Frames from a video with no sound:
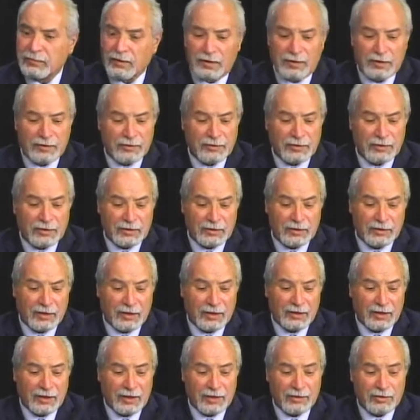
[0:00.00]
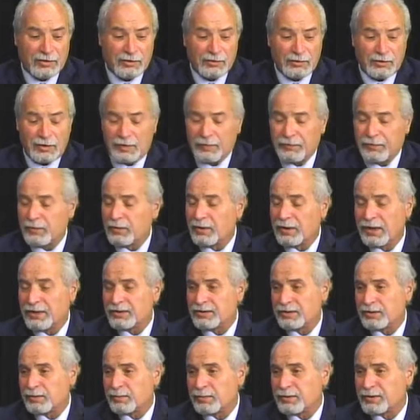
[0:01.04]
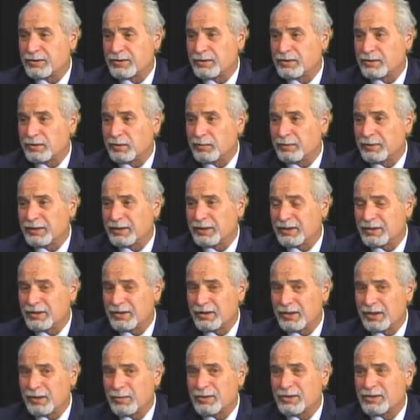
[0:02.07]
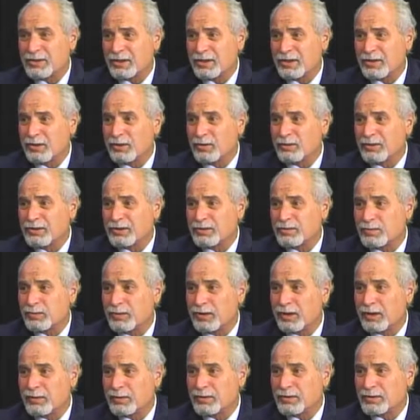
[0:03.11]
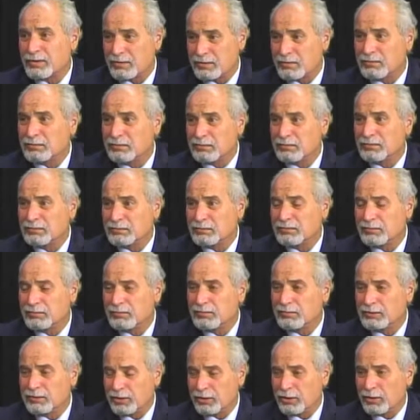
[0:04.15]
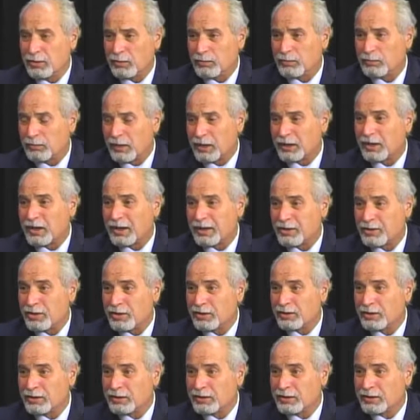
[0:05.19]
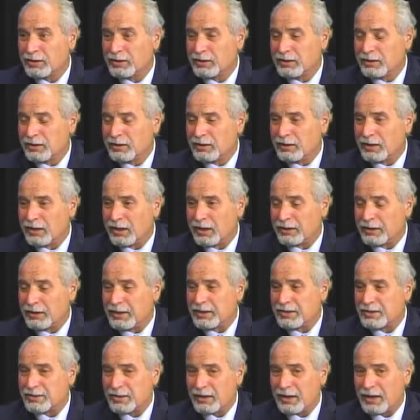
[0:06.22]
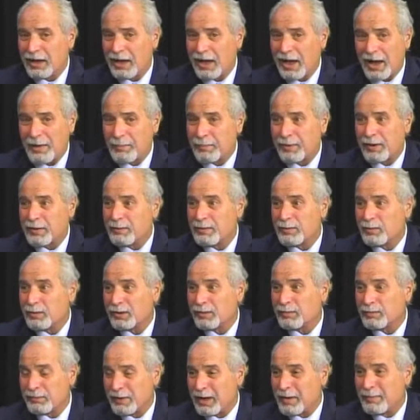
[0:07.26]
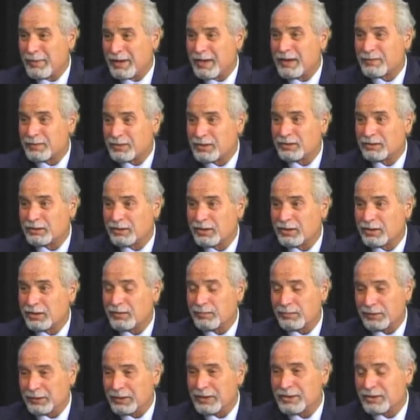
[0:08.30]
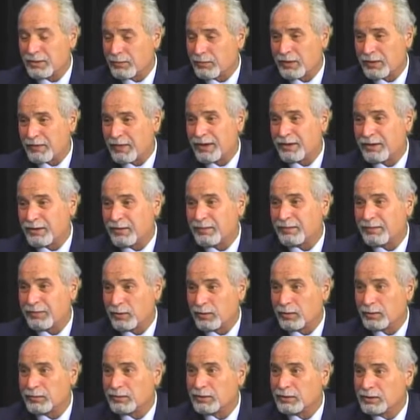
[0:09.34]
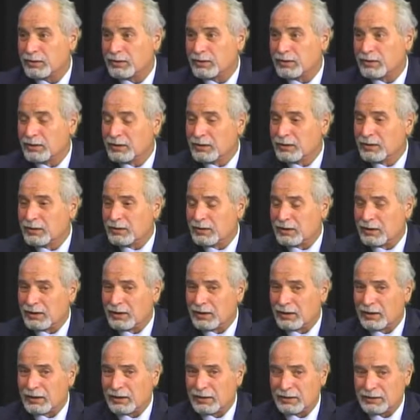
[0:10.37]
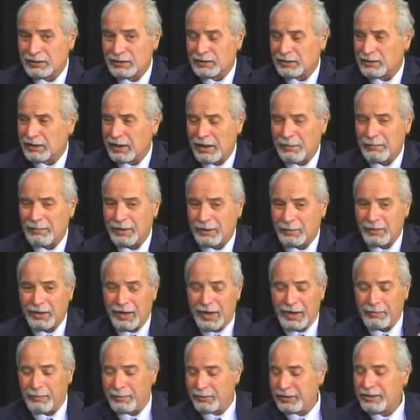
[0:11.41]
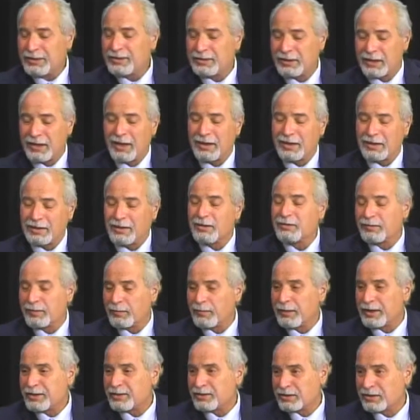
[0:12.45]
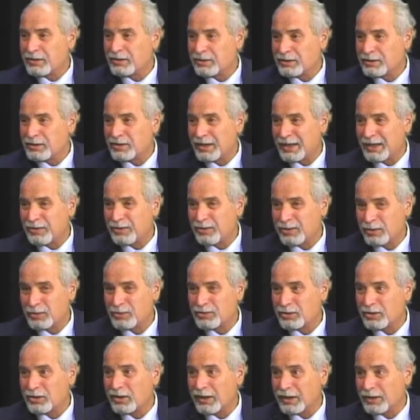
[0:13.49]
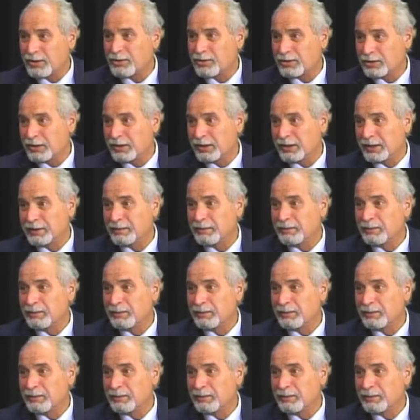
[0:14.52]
Yeah, I know a few guys at the prison told me, they said, I wish I'd have known this when I was, you know, a lot younger. Then at least I probably would have, I may have still done it, but at least I would have had it informed. I would at least had the information to say, you know, should I or shouldn't I?